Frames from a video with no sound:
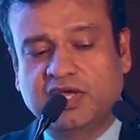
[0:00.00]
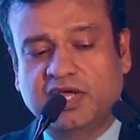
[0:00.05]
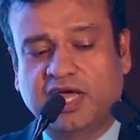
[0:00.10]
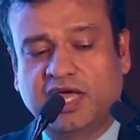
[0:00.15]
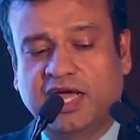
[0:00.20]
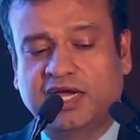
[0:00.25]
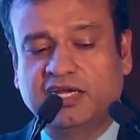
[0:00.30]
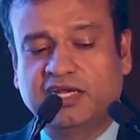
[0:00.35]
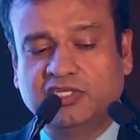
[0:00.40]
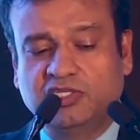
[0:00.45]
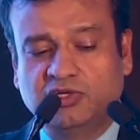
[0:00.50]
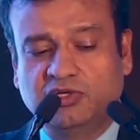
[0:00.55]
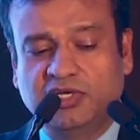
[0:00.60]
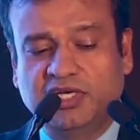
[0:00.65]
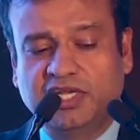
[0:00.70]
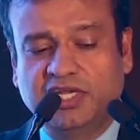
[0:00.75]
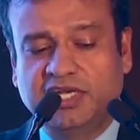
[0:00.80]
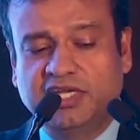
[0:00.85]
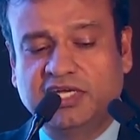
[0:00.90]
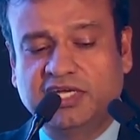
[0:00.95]
and a
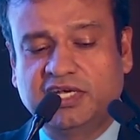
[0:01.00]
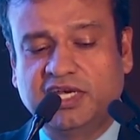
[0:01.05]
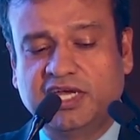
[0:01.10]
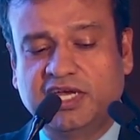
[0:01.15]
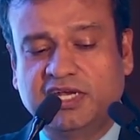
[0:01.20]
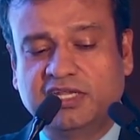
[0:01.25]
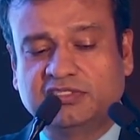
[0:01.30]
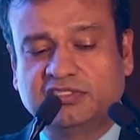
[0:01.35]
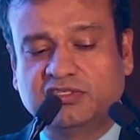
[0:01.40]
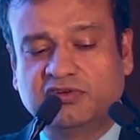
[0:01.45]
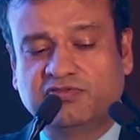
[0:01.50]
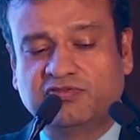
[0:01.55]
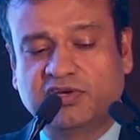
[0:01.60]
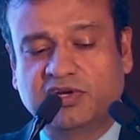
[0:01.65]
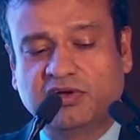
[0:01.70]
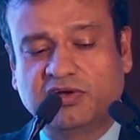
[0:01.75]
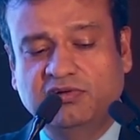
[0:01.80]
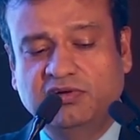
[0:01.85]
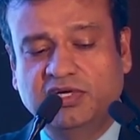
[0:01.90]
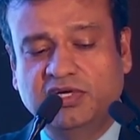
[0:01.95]
urinary clearance of
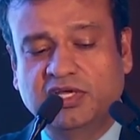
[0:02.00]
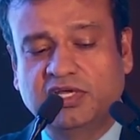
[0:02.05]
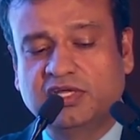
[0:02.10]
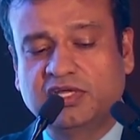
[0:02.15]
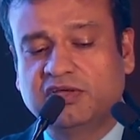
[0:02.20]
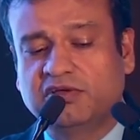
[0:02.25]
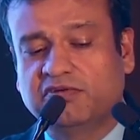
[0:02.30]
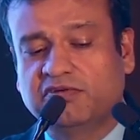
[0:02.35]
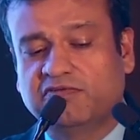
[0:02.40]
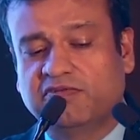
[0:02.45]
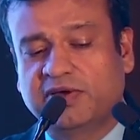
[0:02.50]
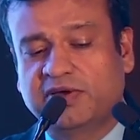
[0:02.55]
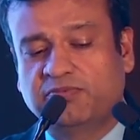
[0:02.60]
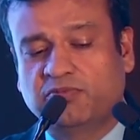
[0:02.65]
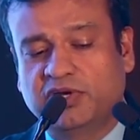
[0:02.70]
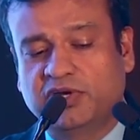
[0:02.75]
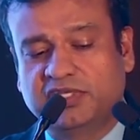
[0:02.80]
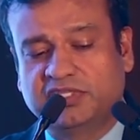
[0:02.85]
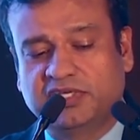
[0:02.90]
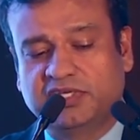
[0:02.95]
around
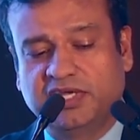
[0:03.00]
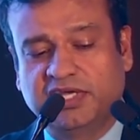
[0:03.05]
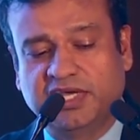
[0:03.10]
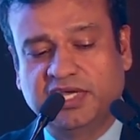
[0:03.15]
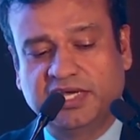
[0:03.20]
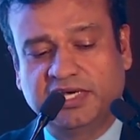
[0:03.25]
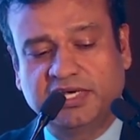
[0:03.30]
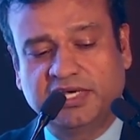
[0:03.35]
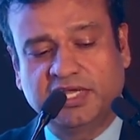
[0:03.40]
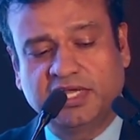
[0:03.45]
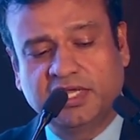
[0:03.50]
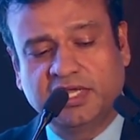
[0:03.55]
1.38,